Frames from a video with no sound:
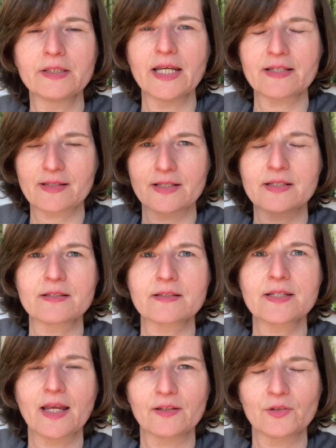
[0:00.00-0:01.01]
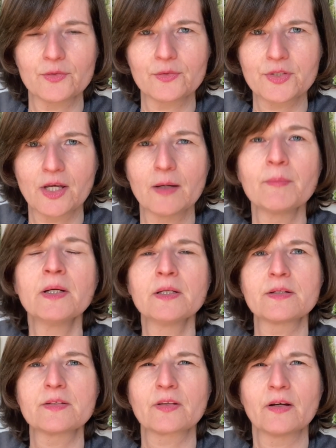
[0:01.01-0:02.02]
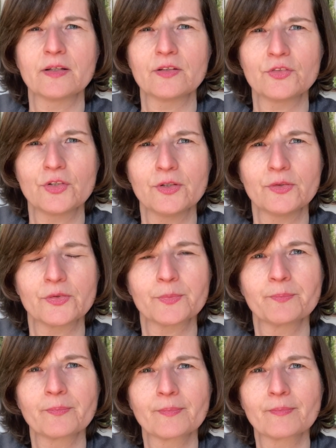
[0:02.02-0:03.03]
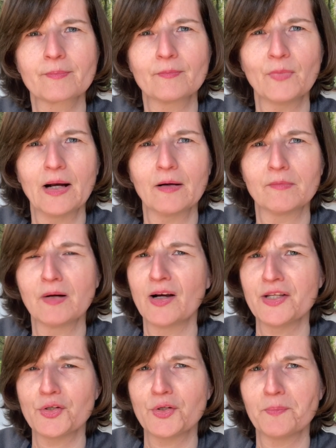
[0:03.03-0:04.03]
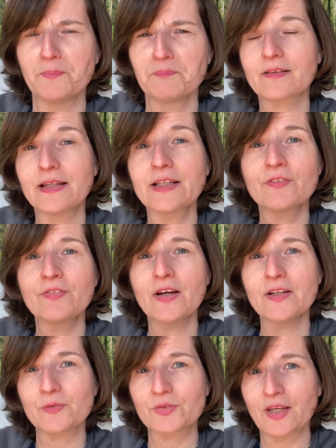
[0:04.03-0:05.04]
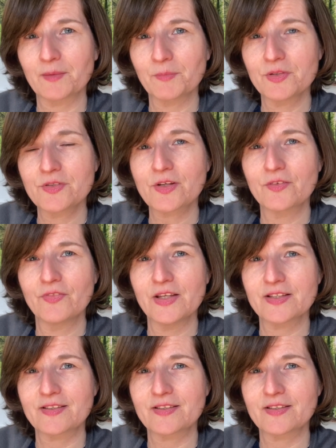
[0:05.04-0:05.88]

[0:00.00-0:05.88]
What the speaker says: Yes, that is a technical term designers use. Well, I do. In the final segment of this